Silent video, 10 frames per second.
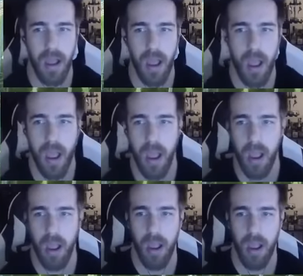Oh, I went
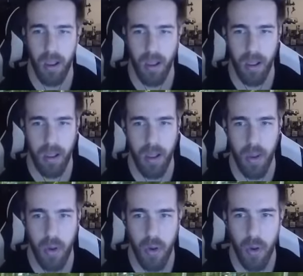for the save.
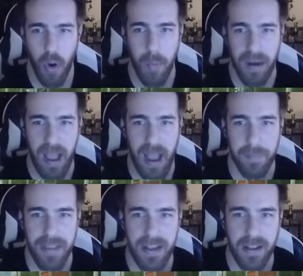Oh my God, I'm
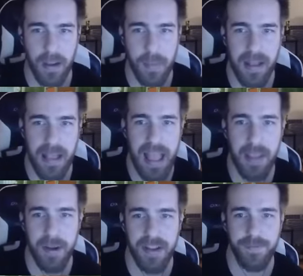getting a little bit of lag,
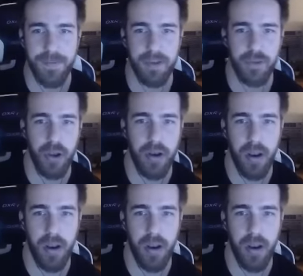but it feels good.